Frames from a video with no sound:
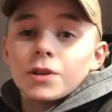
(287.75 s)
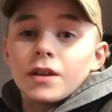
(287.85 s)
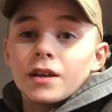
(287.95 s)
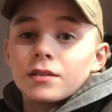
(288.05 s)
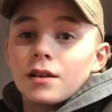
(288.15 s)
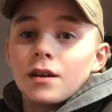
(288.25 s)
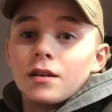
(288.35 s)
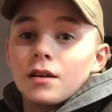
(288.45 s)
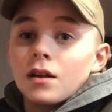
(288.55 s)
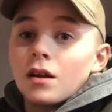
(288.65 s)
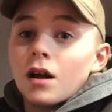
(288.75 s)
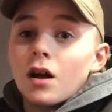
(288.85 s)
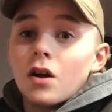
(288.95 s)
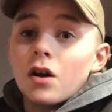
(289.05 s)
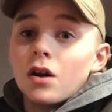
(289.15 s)
laying there
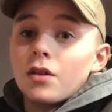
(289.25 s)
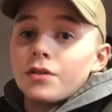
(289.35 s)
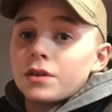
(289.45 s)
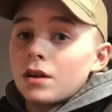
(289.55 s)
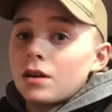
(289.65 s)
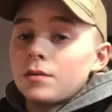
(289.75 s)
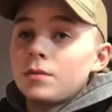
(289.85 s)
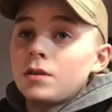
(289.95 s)
all the time